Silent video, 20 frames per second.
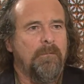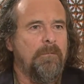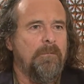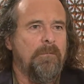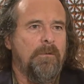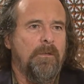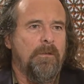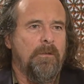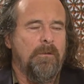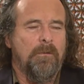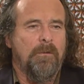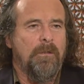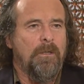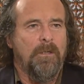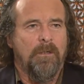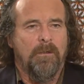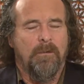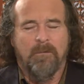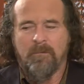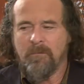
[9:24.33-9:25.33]
you
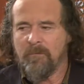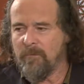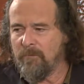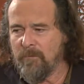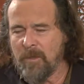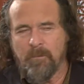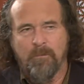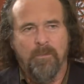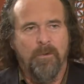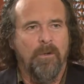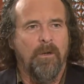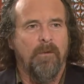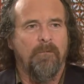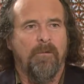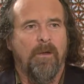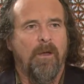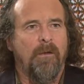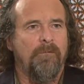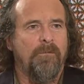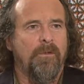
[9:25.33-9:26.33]
know, member
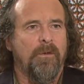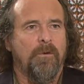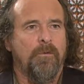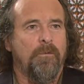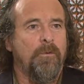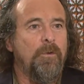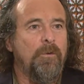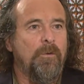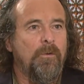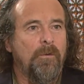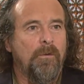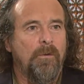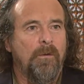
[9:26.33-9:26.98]
of the crew.